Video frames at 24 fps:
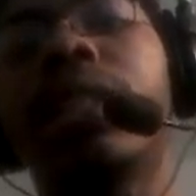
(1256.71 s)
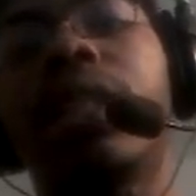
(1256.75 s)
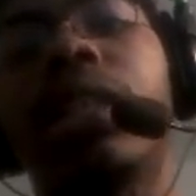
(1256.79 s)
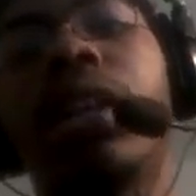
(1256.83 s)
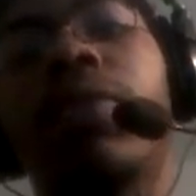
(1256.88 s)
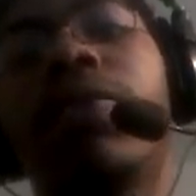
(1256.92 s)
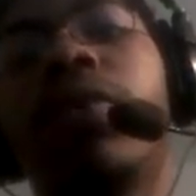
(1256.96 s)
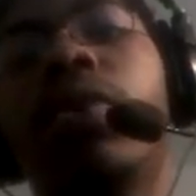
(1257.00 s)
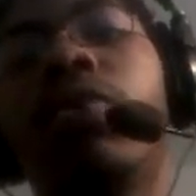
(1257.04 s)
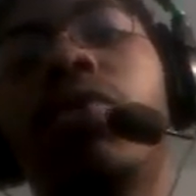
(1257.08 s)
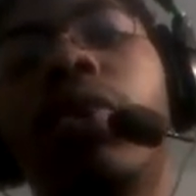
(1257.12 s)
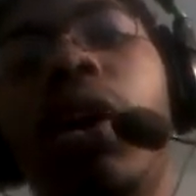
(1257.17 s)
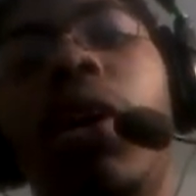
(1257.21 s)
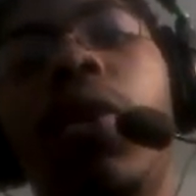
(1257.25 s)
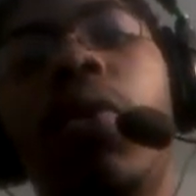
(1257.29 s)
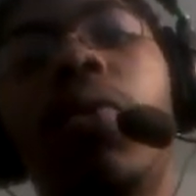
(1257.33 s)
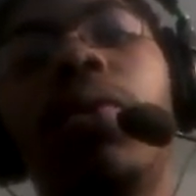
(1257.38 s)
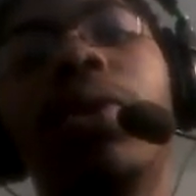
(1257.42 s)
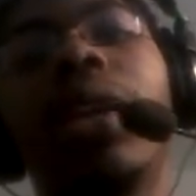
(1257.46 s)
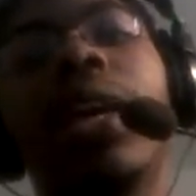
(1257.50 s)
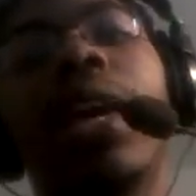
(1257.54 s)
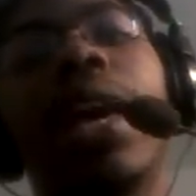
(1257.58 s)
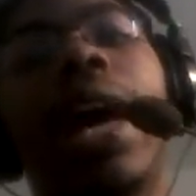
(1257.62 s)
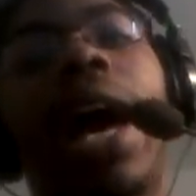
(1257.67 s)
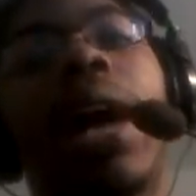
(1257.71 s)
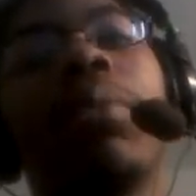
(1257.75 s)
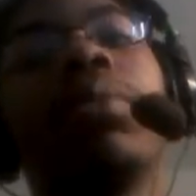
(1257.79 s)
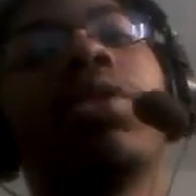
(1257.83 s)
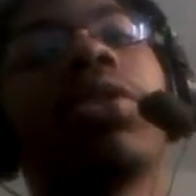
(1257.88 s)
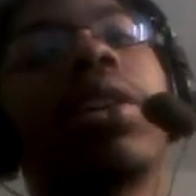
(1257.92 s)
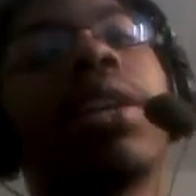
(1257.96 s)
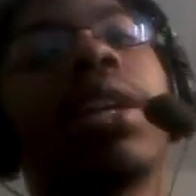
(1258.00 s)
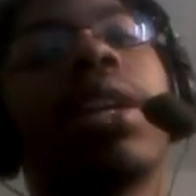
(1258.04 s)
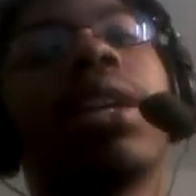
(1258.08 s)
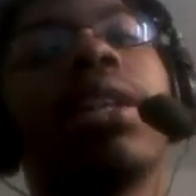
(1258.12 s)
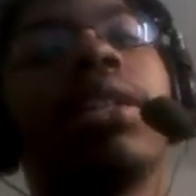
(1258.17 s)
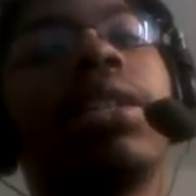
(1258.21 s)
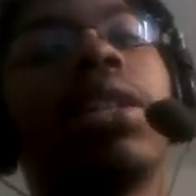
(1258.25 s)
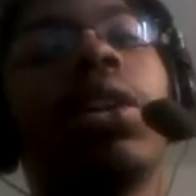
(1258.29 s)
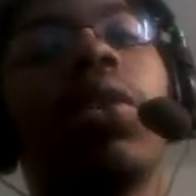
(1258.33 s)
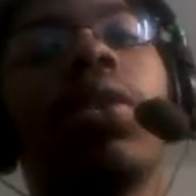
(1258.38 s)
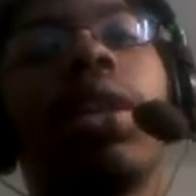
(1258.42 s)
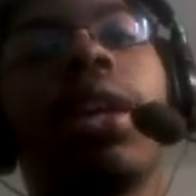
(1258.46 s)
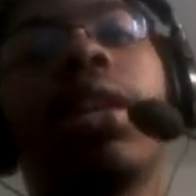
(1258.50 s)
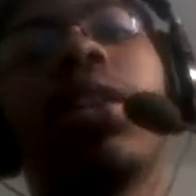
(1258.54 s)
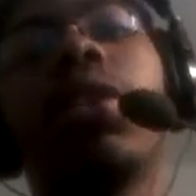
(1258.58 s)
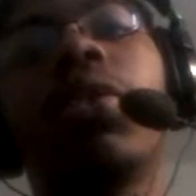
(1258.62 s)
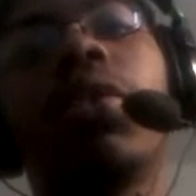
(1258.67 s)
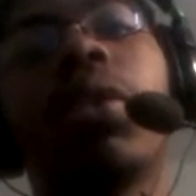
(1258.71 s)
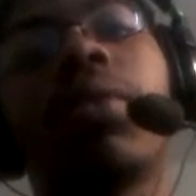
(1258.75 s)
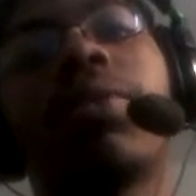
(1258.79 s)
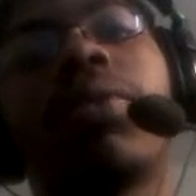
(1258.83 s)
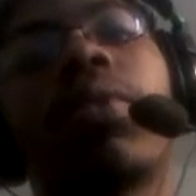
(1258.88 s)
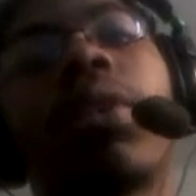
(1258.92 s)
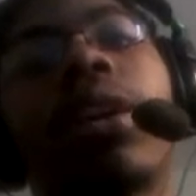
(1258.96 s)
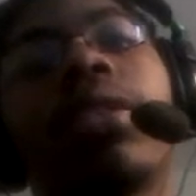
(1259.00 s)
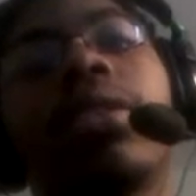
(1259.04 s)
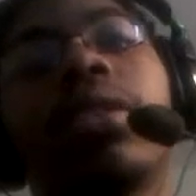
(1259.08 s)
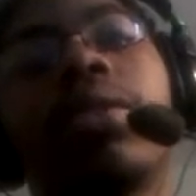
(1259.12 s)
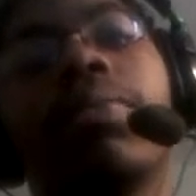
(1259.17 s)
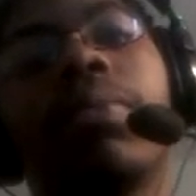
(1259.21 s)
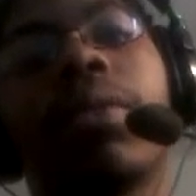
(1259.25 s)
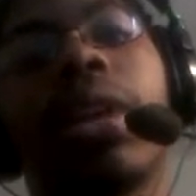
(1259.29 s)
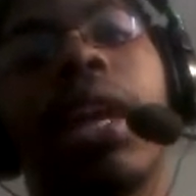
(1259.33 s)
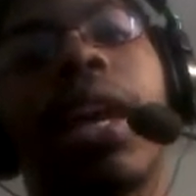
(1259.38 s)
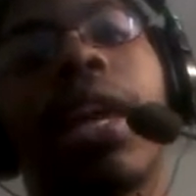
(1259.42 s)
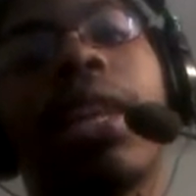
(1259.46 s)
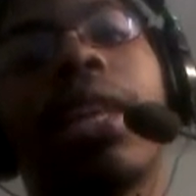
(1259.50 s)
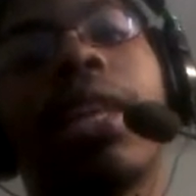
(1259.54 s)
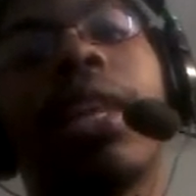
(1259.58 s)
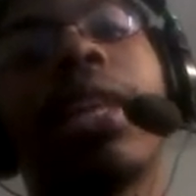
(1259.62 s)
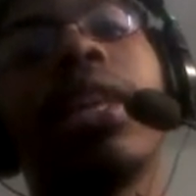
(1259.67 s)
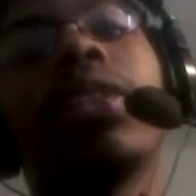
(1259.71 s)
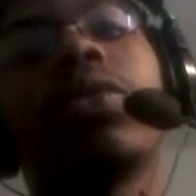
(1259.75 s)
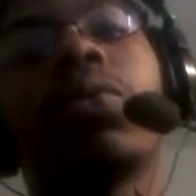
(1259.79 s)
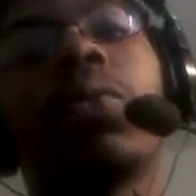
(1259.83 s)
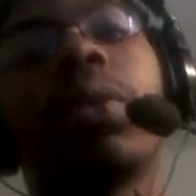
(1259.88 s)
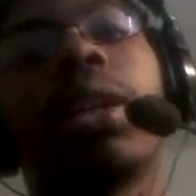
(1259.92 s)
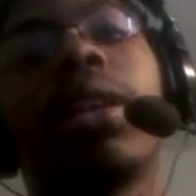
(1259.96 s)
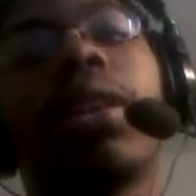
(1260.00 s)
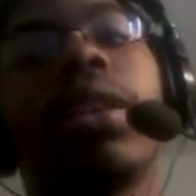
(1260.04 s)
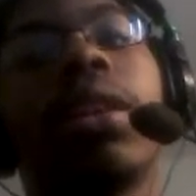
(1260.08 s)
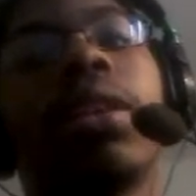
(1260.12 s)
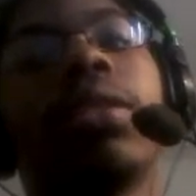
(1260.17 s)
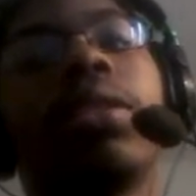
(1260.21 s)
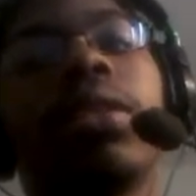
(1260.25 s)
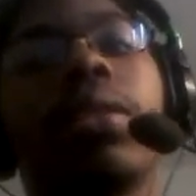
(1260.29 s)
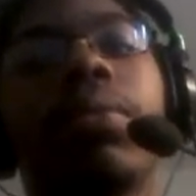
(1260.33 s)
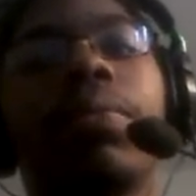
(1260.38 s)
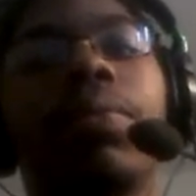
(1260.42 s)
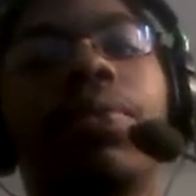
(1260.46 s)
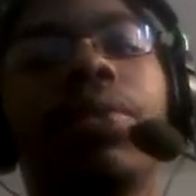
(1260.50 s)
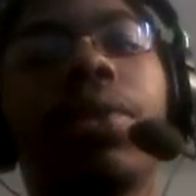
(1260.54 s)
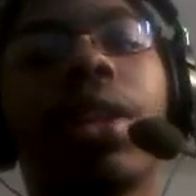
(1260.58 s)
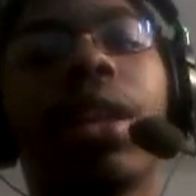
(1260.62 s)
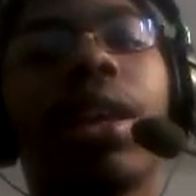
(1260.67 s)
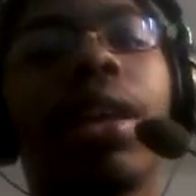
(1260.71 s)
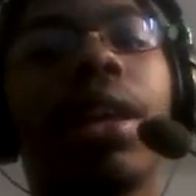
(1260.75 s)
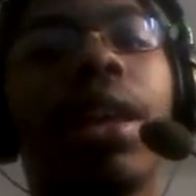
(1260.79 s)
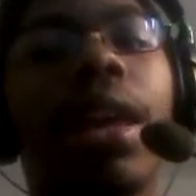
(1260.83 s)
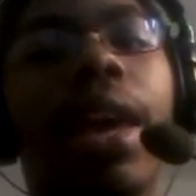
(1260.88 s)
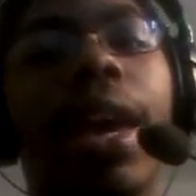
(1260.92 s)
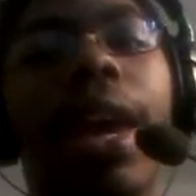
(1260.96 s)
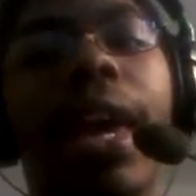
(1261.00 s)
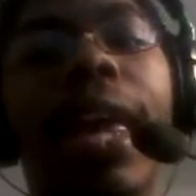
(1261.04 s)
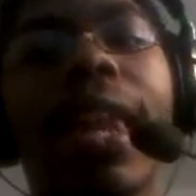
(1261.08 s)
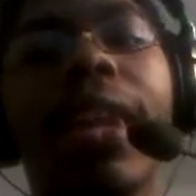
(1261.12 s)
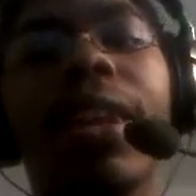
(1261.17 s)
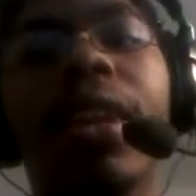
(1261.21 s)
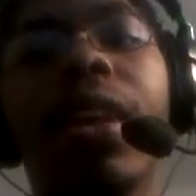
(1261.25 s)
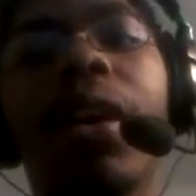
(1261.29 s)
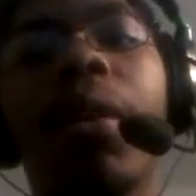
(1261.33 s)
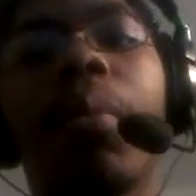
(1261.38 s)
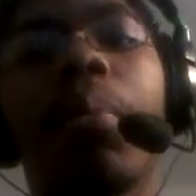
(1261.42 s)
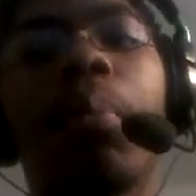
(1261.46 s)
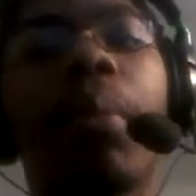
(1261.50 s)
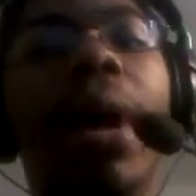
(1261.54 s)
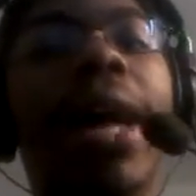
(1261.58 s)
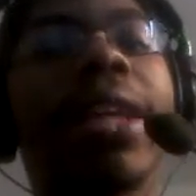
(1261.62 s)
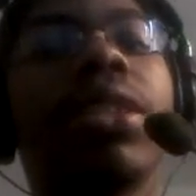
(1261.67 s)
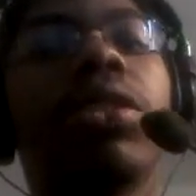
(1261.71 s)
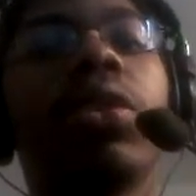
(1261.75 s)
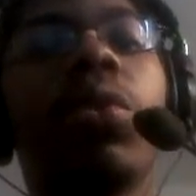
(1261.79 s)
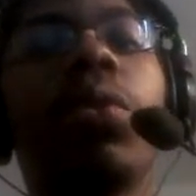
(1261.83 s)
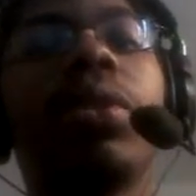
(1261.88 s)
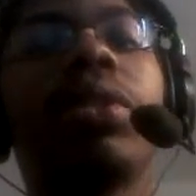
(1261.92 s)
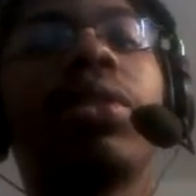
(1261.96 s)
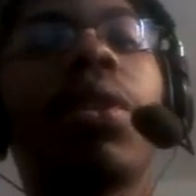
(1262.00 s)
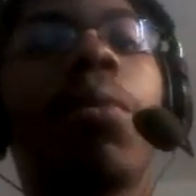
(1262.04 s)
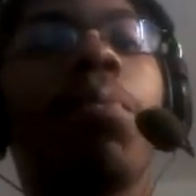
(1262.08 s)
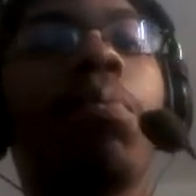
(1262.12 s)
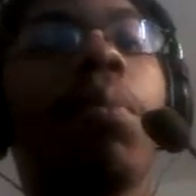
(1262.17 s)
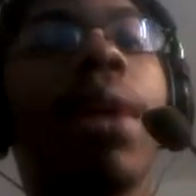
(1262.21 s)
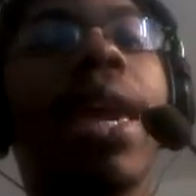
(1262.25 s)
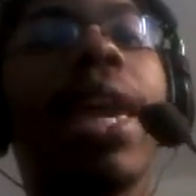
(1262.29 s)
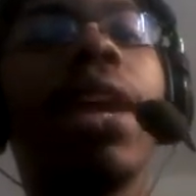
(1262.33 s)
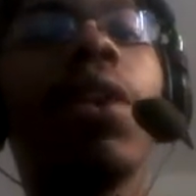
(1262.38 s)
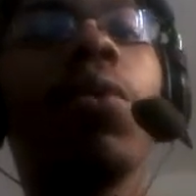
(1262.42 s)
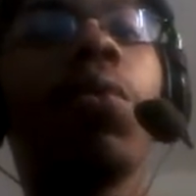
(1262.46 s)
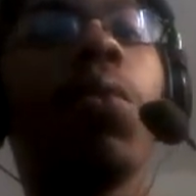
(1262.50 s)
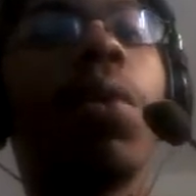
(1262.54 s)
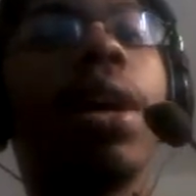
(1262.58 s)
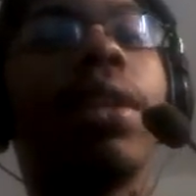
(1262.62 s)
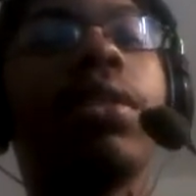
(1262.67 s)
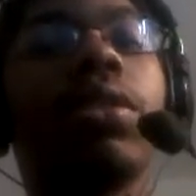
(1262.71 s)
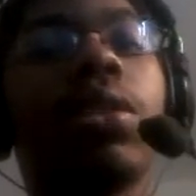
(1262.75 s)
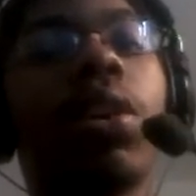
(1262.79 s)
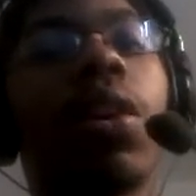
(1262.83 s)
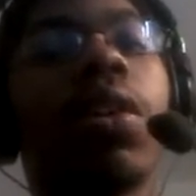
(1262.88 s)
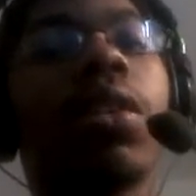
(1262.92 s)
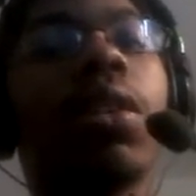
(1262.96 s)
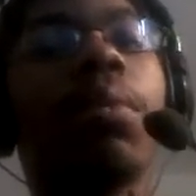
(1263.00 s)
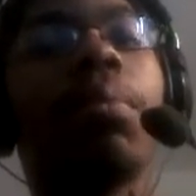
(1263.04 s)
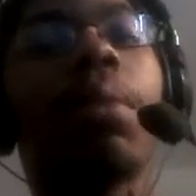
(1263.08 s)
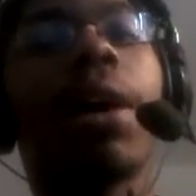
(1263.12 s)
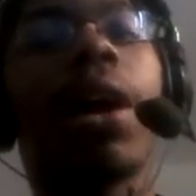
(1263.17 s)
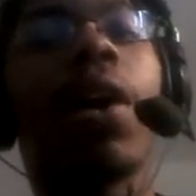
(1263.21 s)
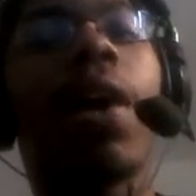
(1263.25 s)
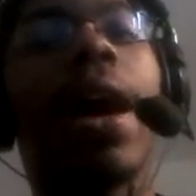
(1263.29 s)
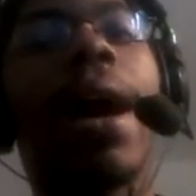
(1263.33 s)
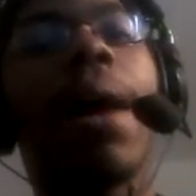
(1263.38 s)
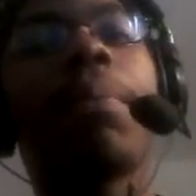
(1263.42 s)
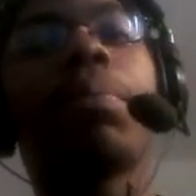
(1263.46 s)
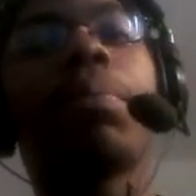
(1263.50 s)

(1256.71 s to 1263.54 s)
and if you don't, I'm just gonna continue to kill your friends, and it is what it is. And Mashiro was the main one talking about, I'm